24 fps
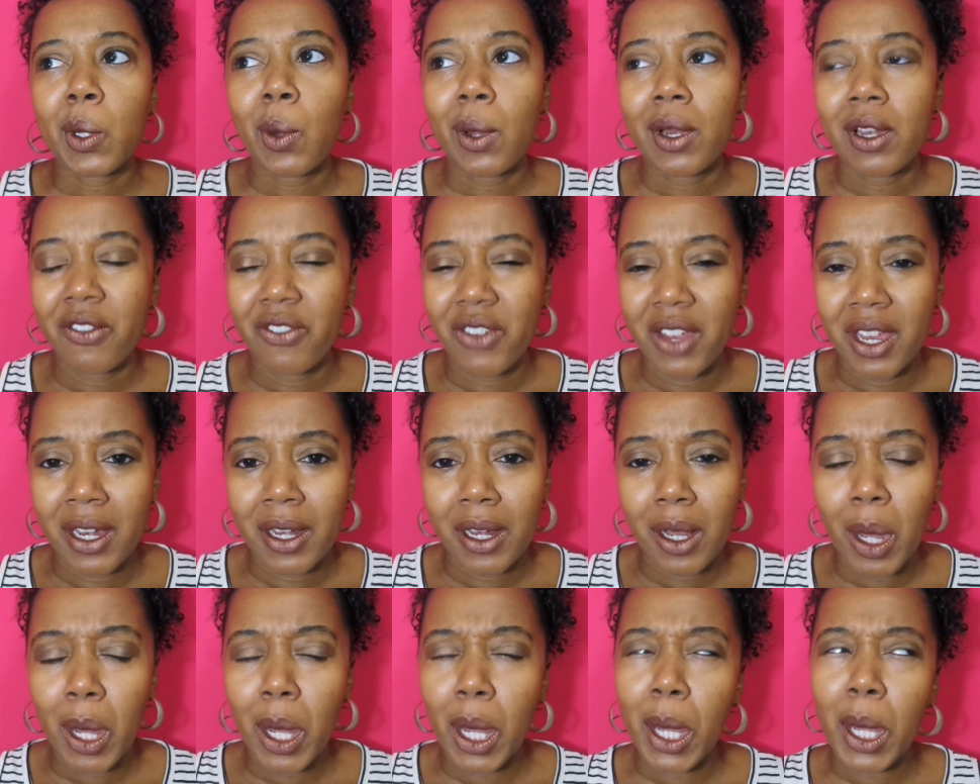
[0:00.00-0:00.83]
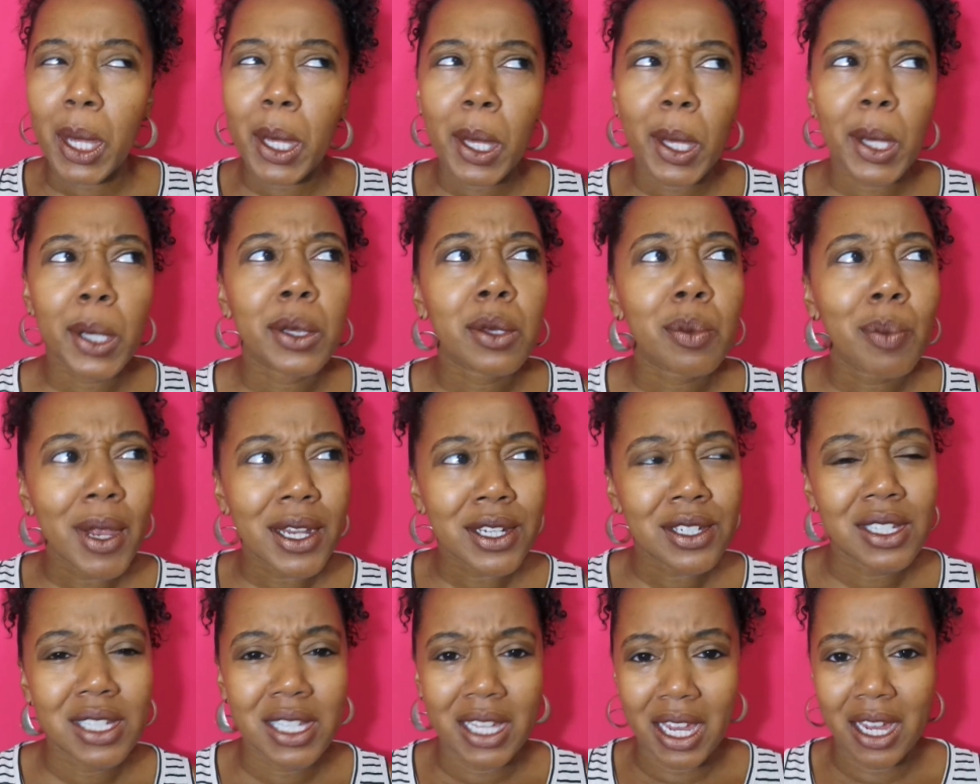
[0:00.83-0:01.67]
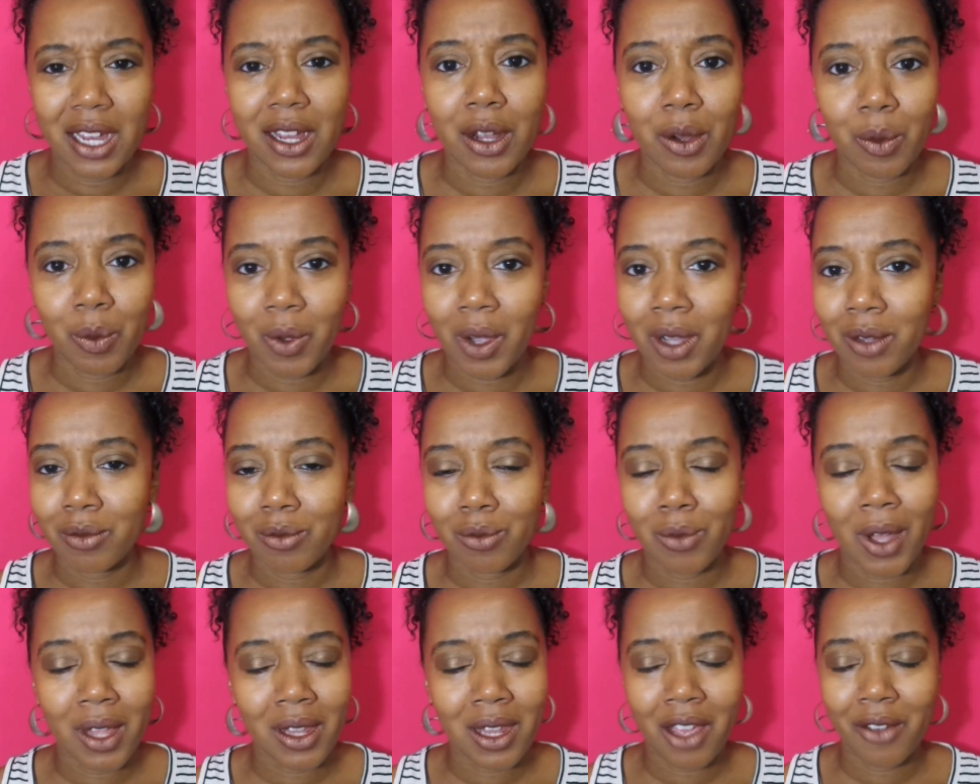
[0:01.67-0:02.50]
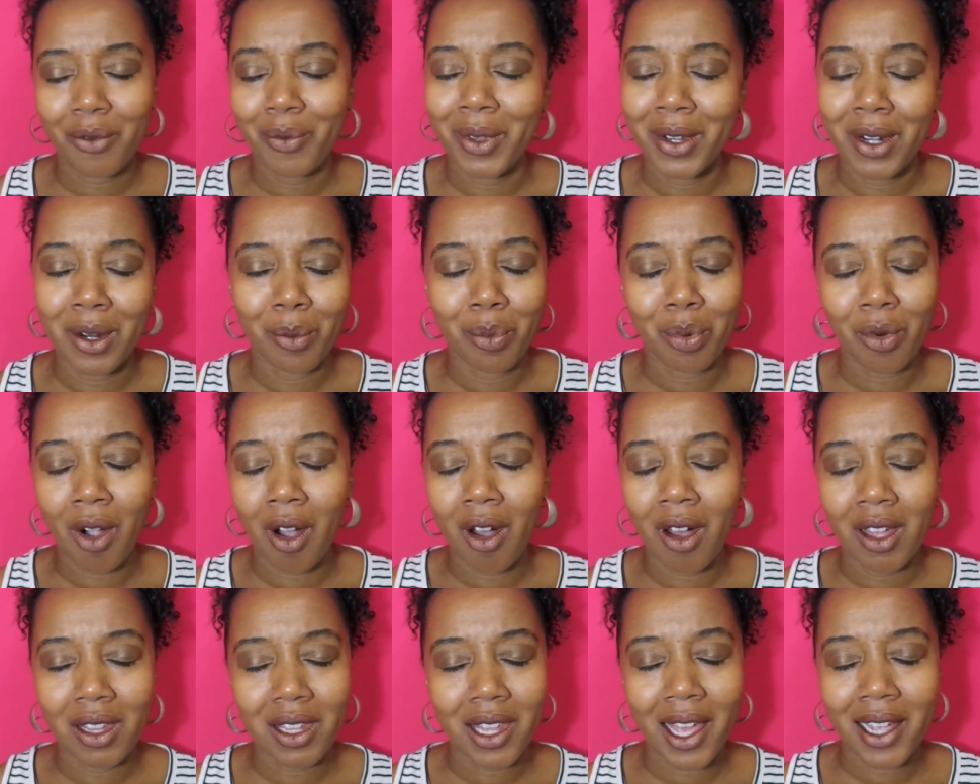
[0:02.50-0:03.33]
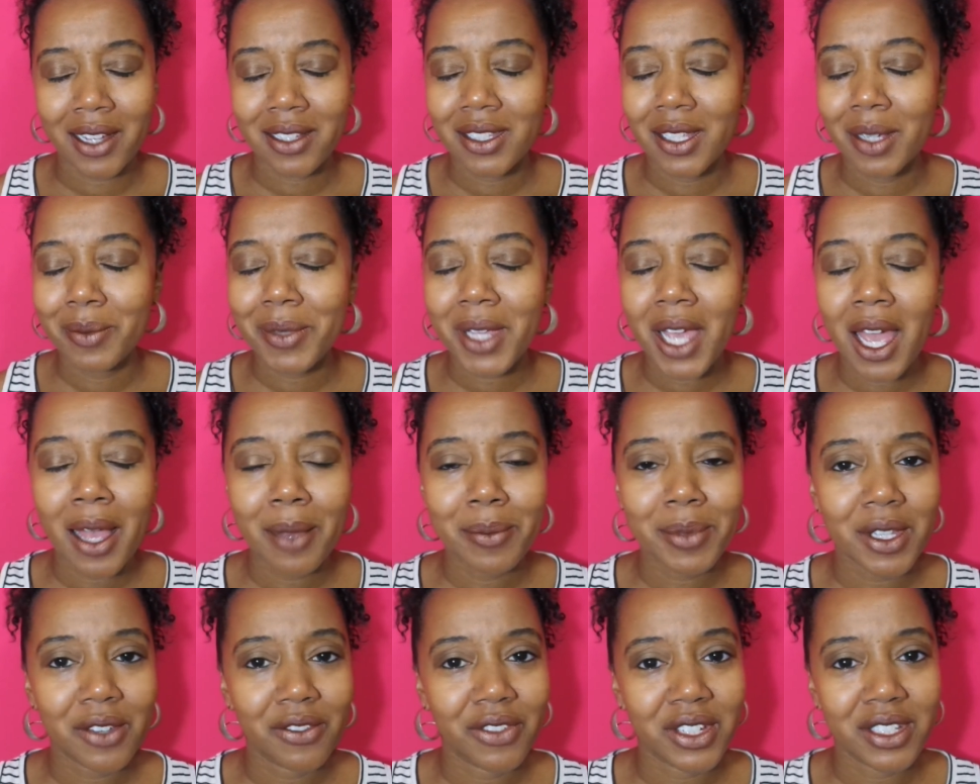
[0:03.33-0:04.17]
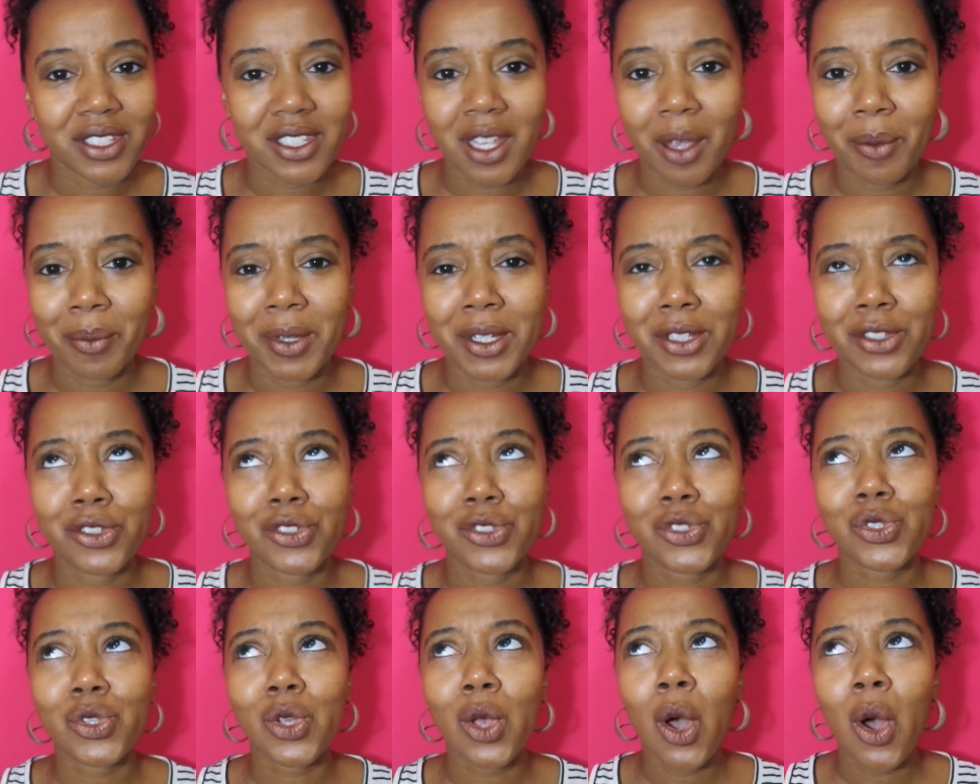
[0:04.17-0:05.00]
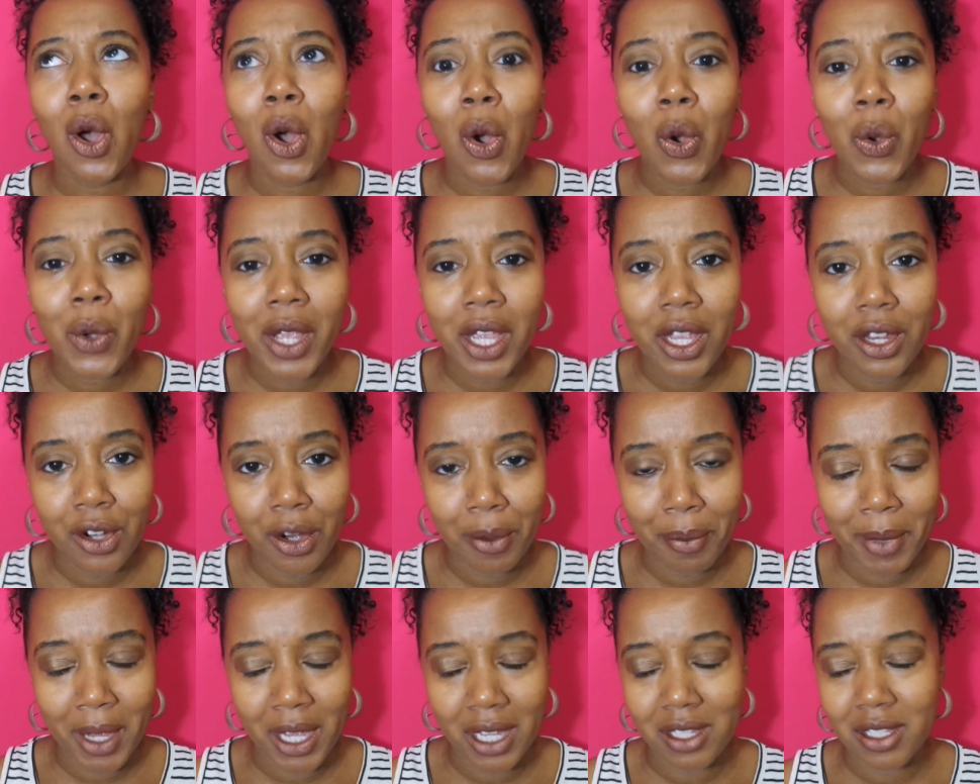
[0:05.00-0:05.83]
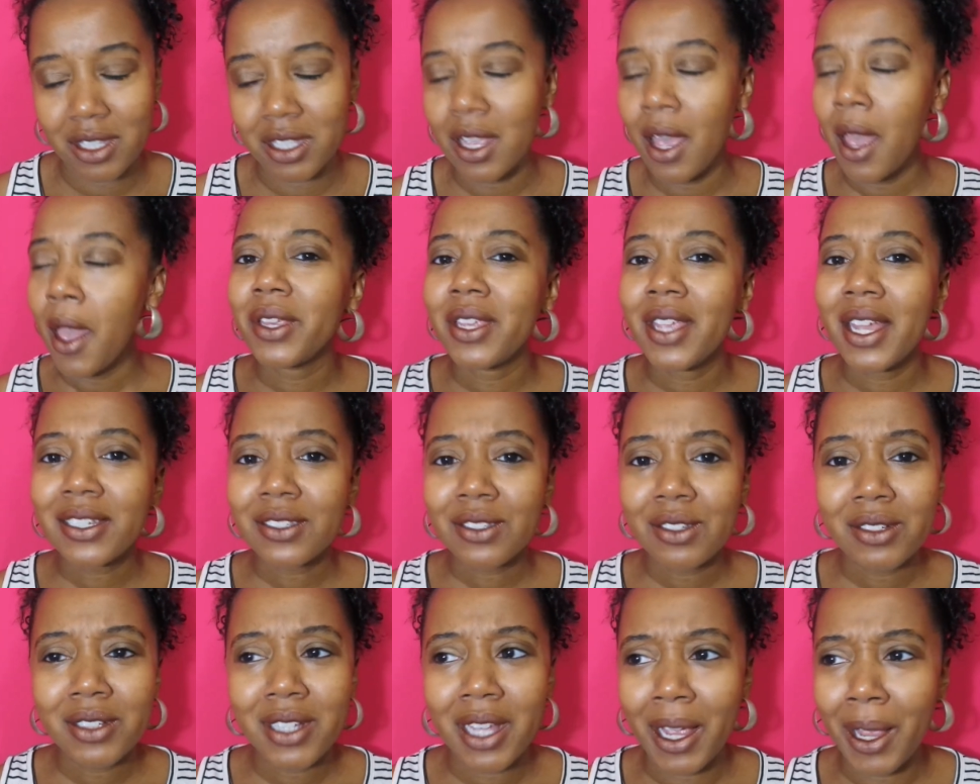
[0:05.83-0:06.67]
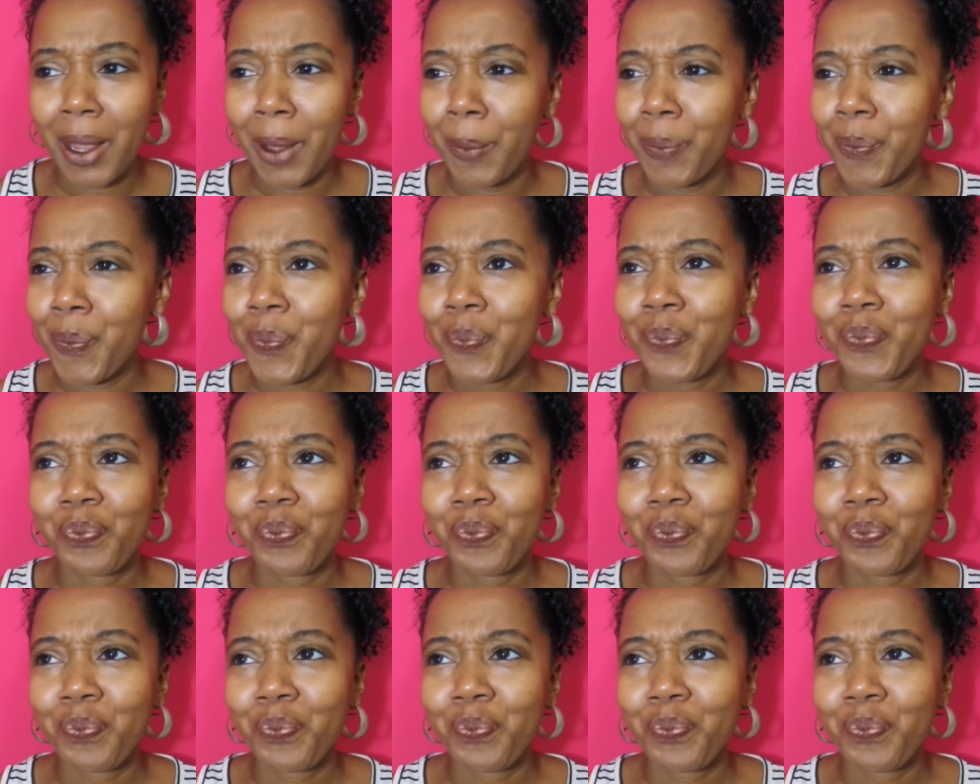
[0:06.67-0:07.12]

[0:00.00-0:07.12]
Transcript: to an event, especially here while I've been abroad, like sometimes events can be so hit or miss. Yesterday,